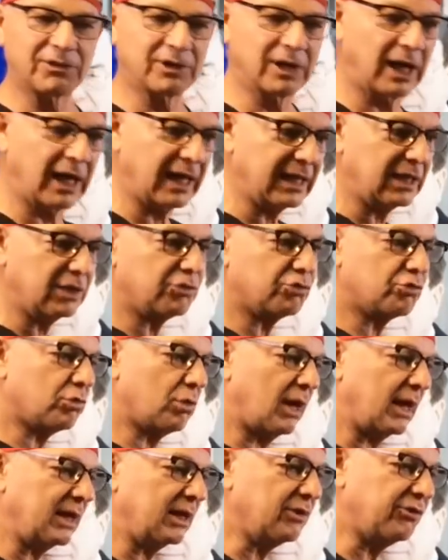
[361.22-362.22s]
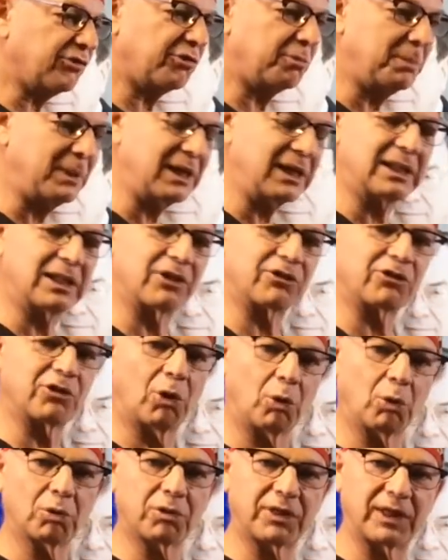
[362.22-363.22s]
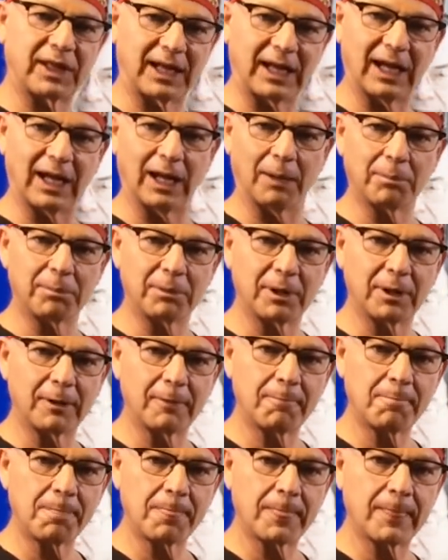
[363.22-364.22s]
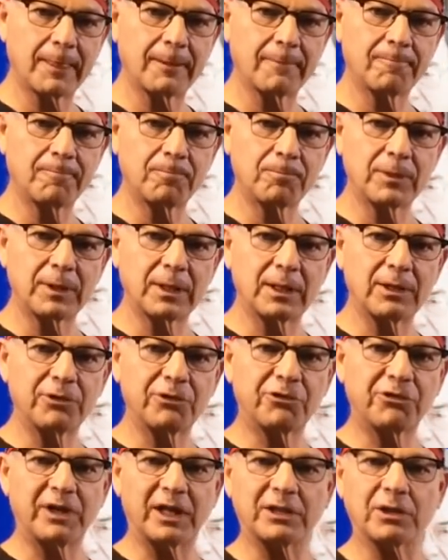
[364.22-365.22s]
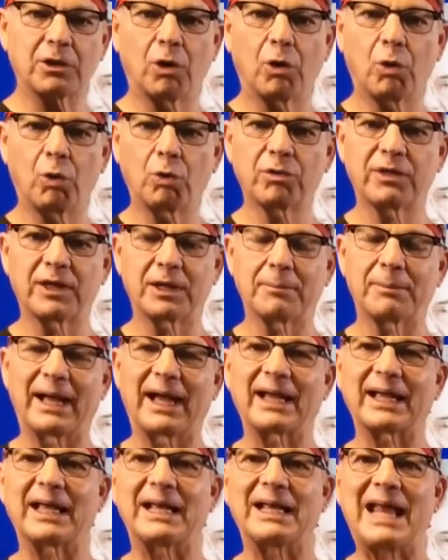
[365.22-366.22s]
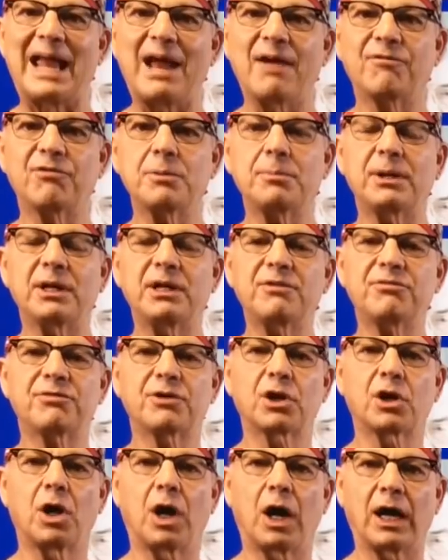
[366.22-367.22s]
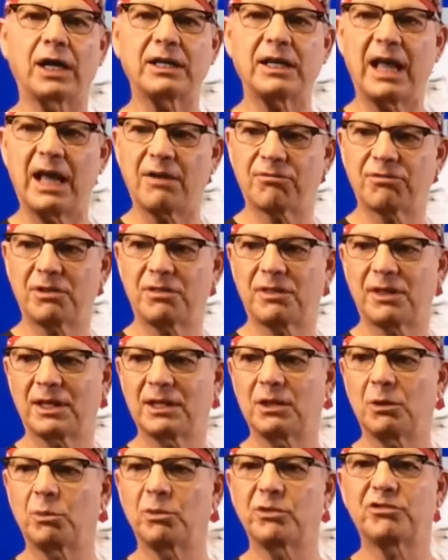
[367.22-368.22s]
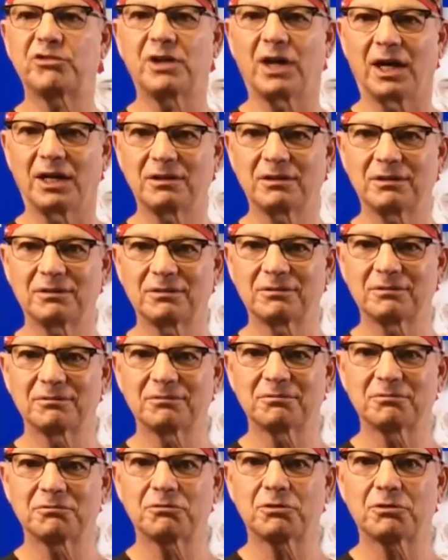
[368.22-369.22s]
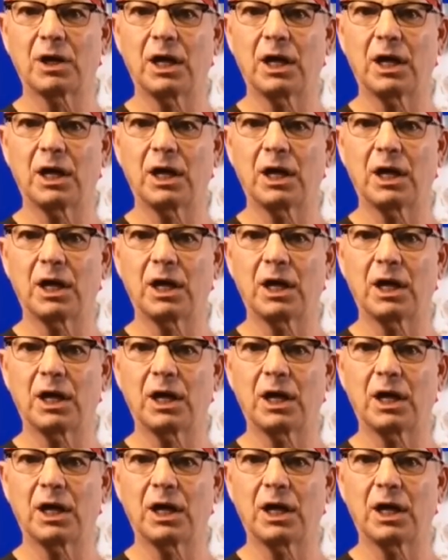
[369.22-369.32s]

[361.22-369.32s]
thing up, set the whole thing back, and everybody forgot everything that was done for 100 years, for 50 years.